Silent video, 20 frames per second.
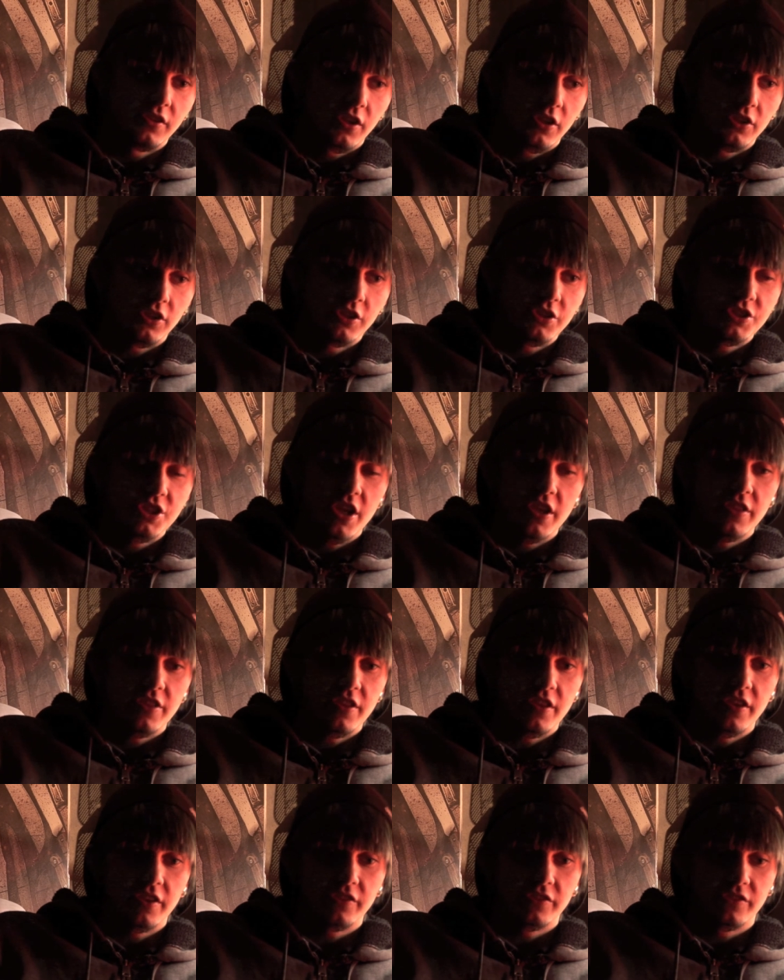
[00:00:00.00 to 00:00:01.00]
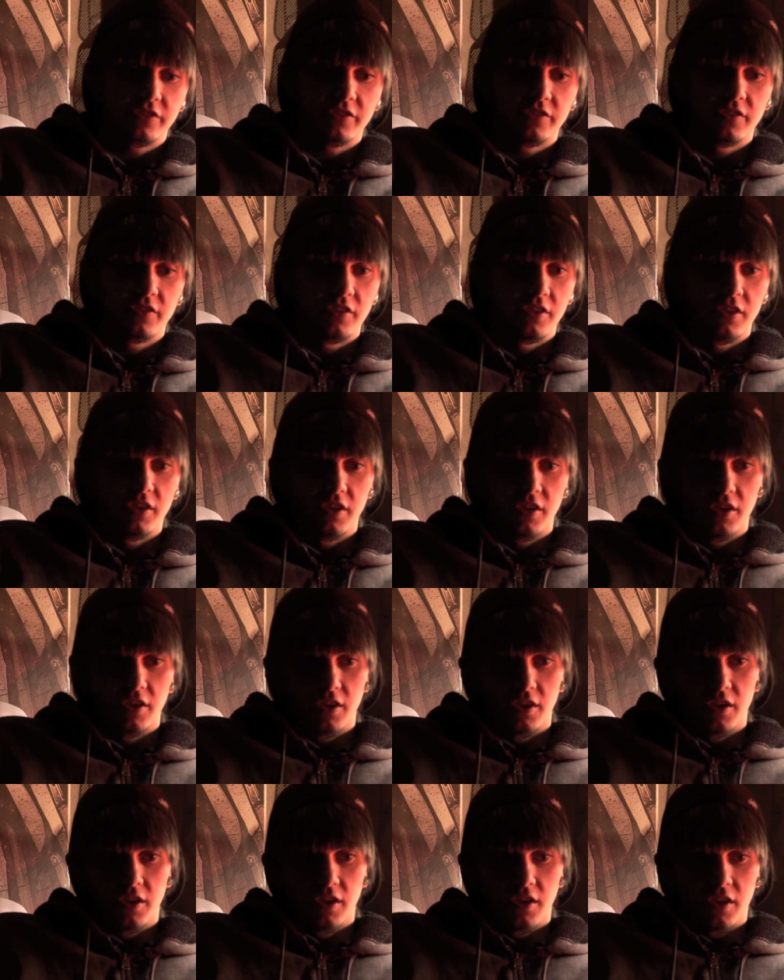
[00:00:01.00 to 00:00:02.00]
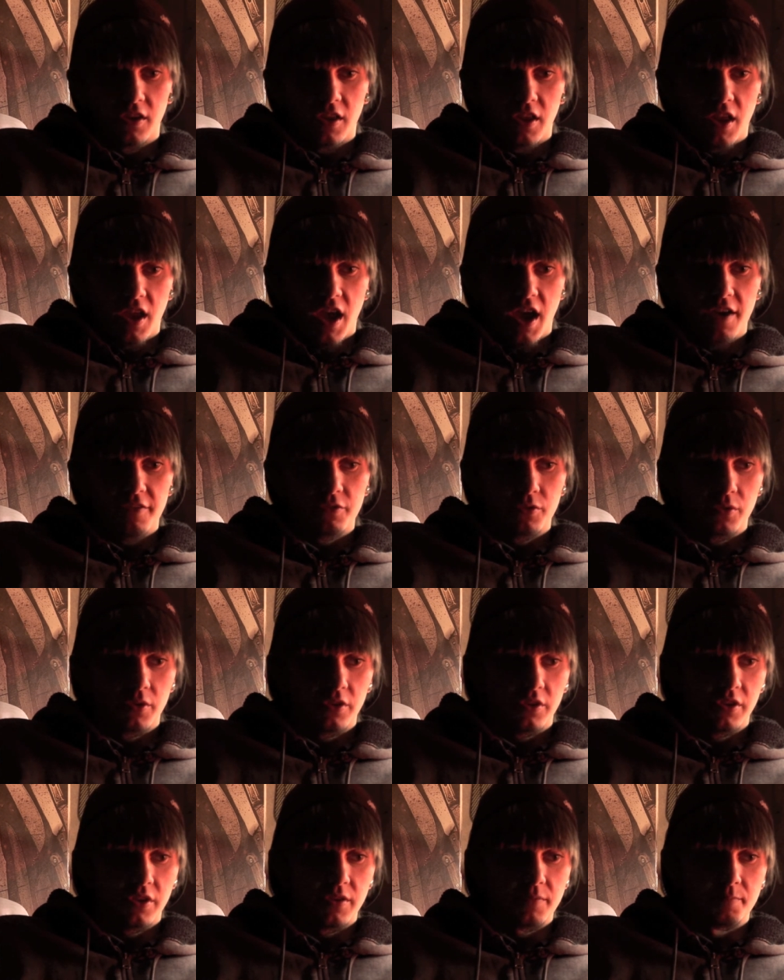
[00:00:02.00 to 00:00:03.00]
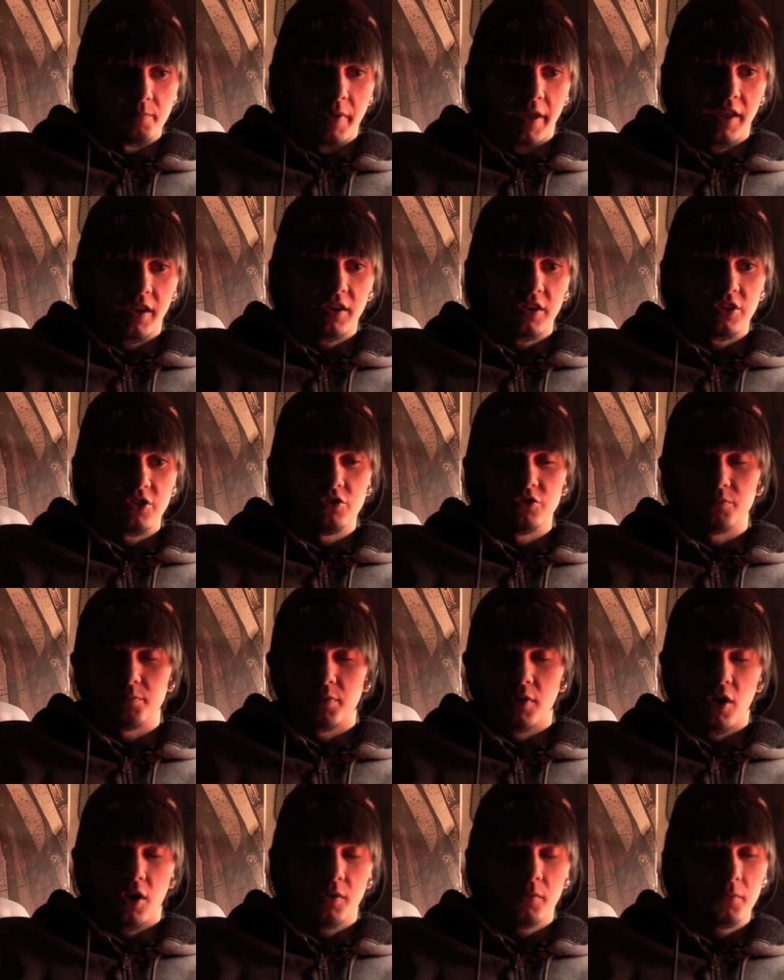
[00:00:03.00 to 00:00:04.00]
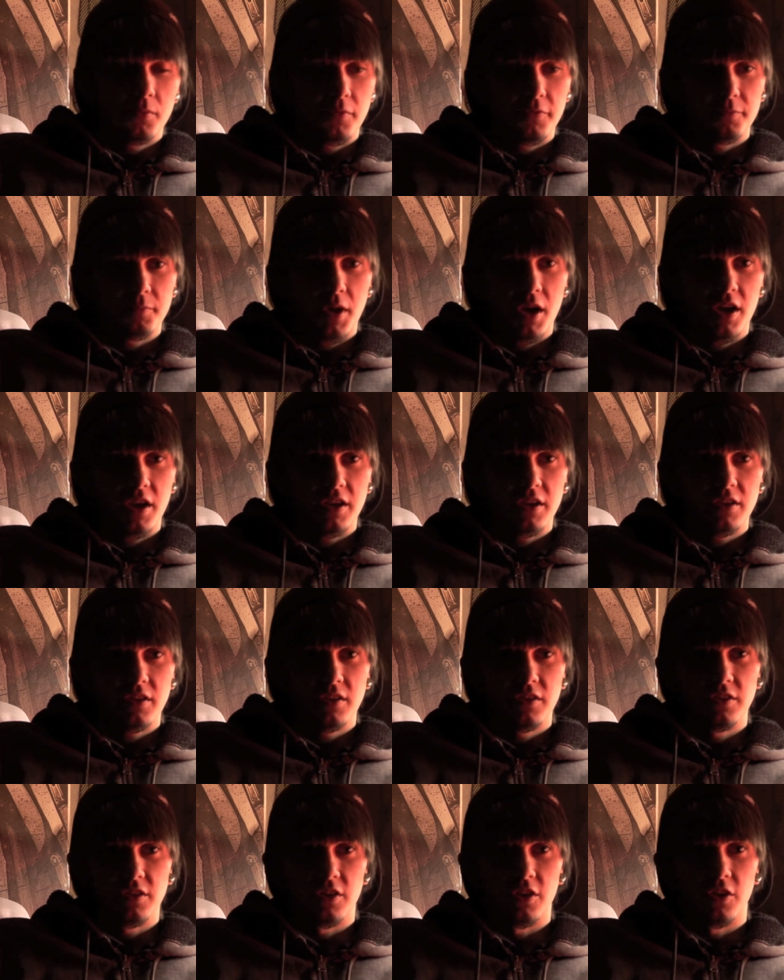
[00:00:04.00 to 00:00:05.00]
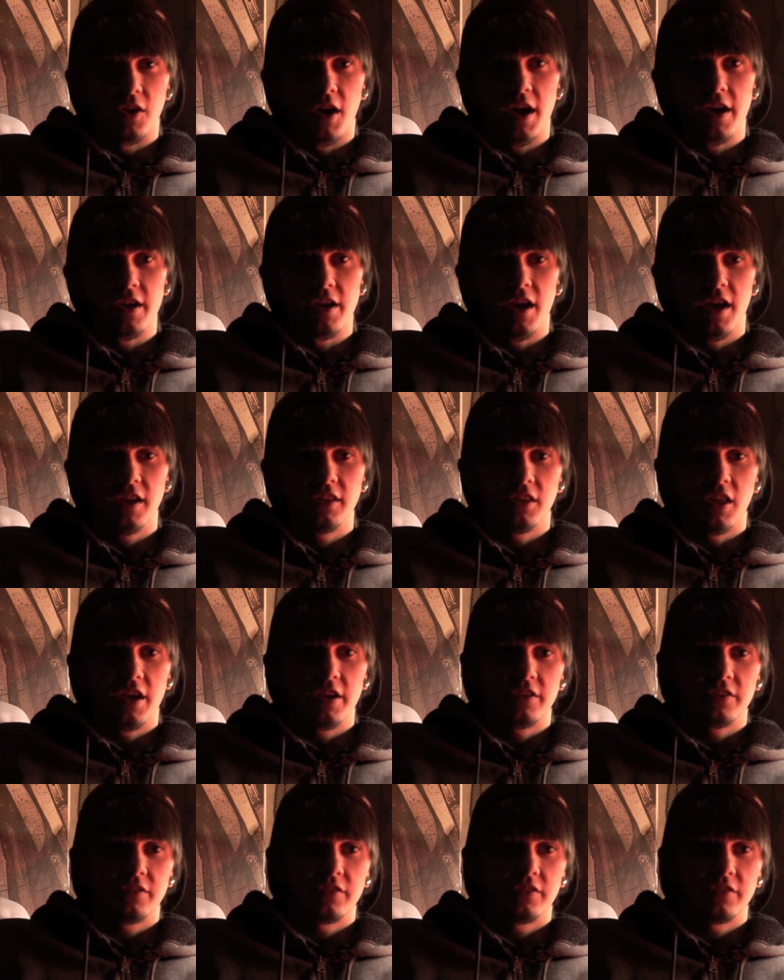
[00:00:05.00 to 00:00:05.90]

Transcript: cliche things haven't really been a huge problem of mine. You know, I, I like